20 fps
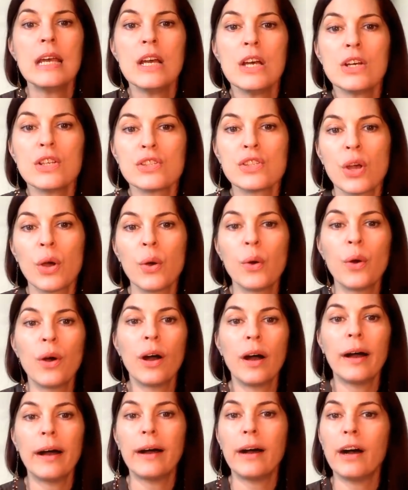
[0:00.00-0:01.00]

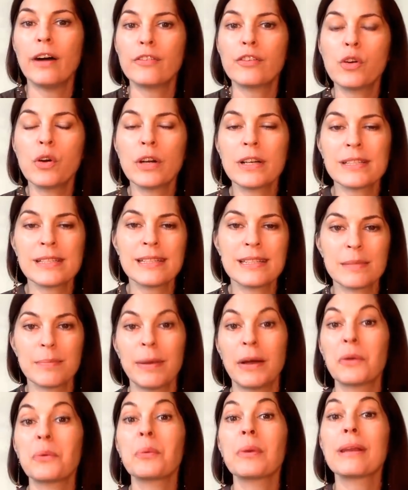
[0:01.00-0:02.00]
So of course, it's
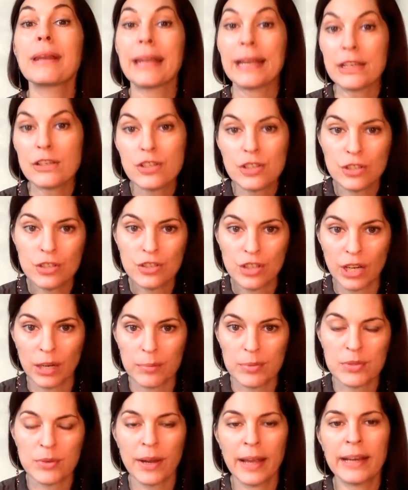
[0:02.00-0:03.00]
about
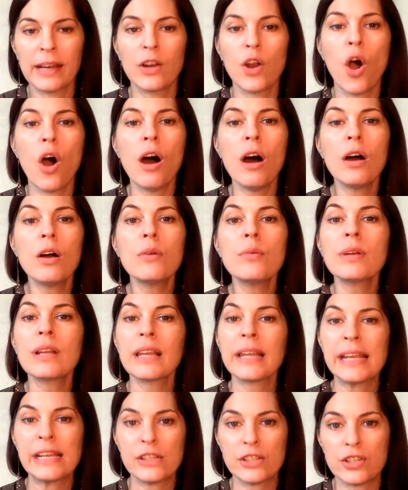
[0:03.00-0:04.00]
relationships, right? And all
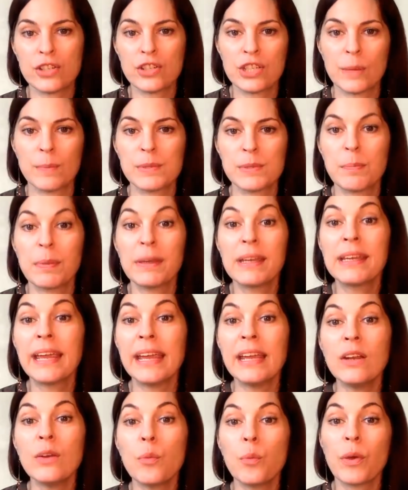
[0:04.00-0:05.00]
relationships
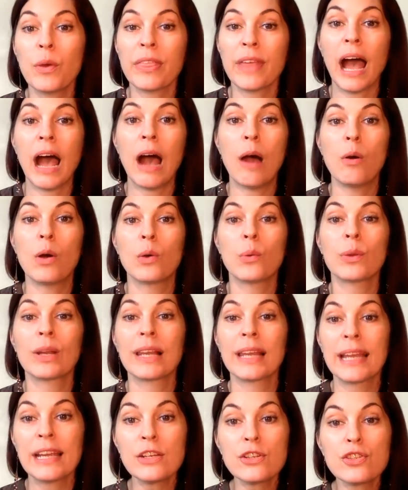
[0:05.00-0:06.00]
begin with our
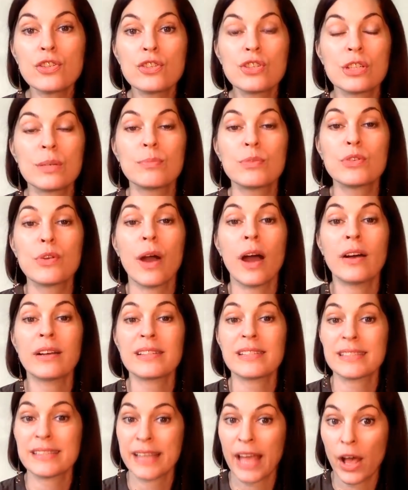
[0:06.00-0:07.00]
relationship to
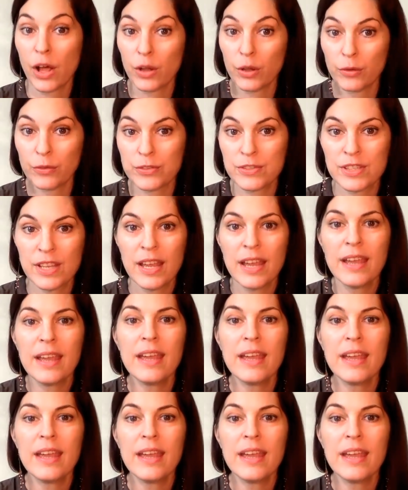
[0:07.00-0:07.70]
ourselves.